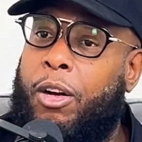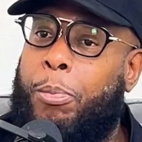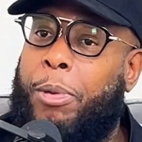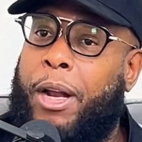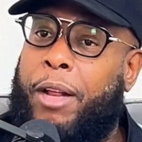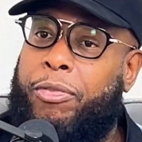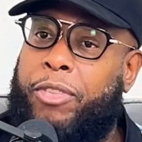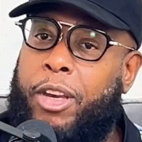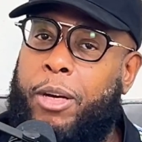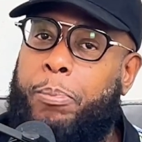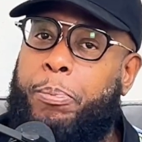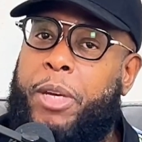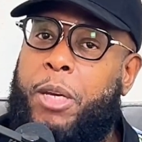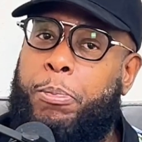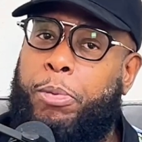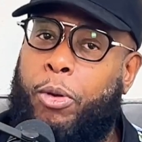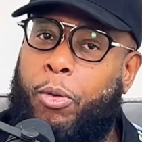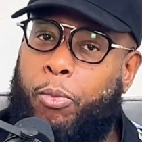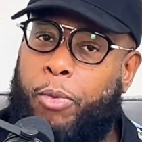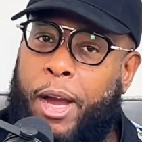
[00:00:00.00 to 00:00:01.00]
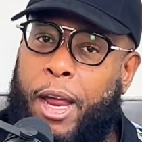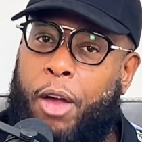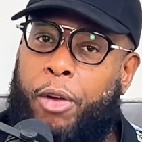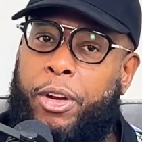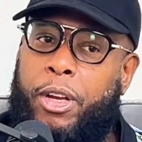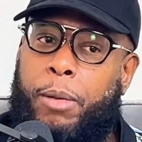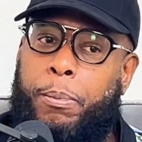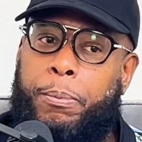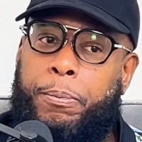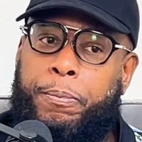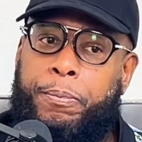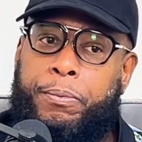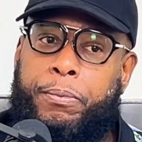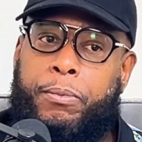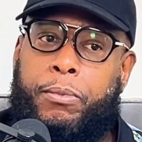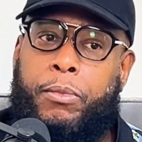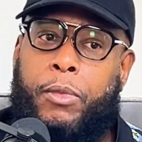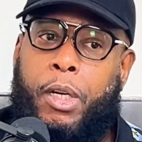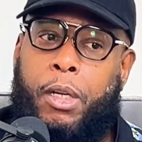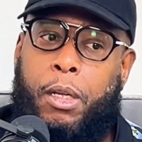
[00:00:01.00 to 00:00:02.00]
But I think people around him
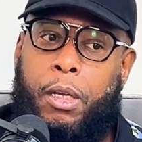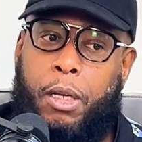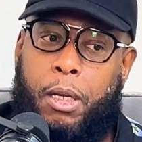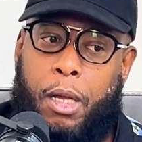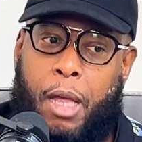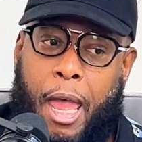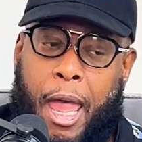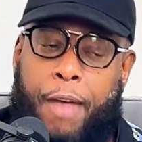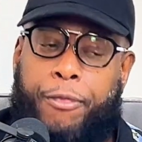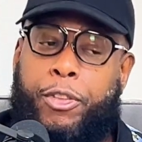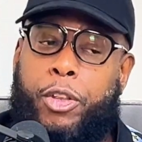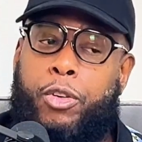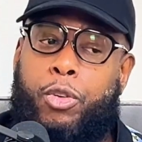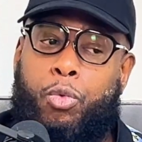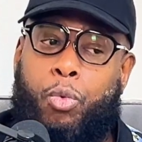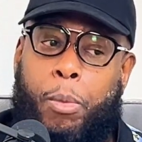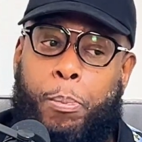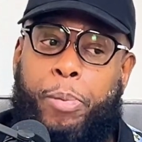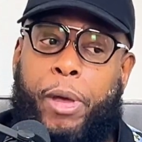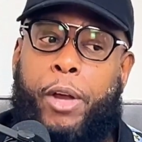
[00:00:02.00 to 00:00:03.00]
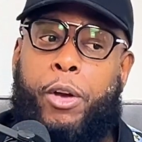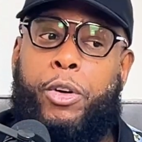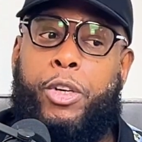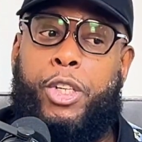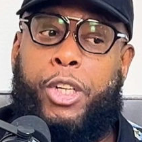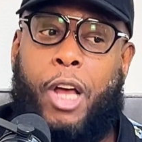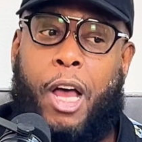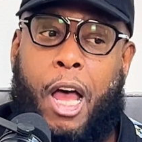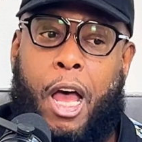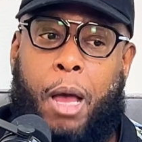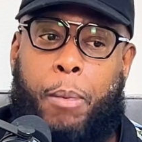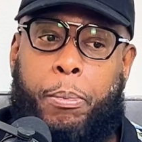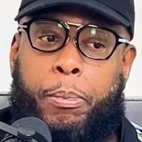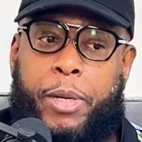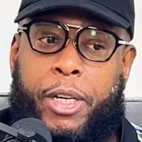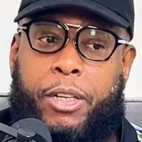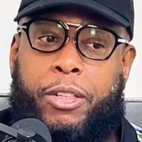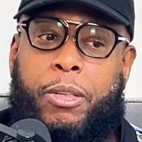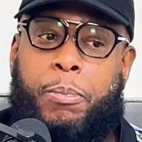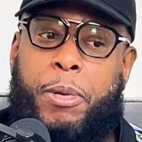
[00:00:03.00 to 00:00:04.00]
have to do a better job,
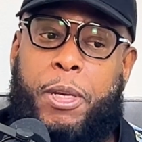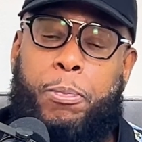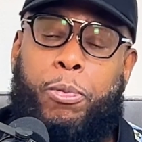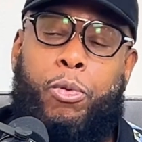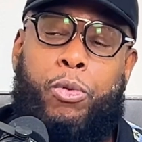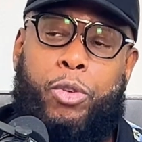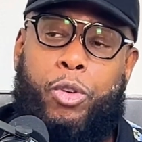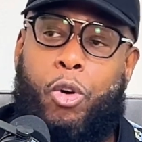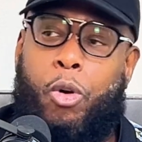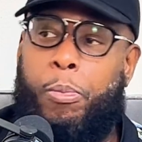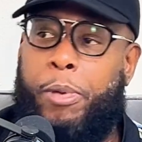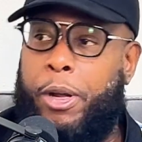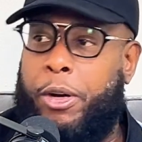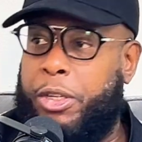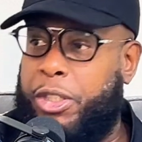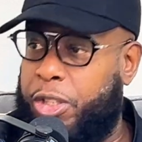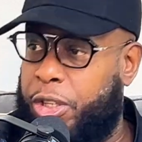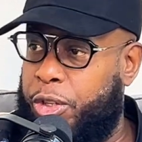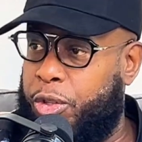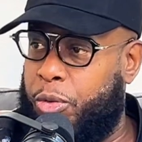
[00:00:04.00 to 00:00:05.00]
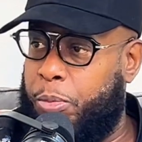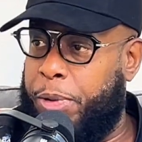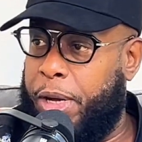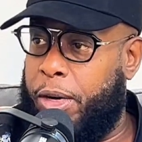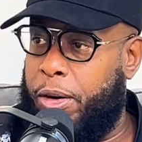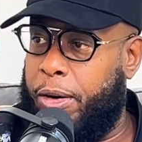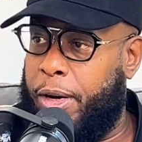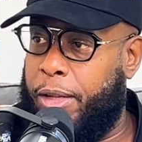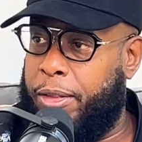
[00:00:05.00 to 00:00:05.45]
because the people who know better should do better.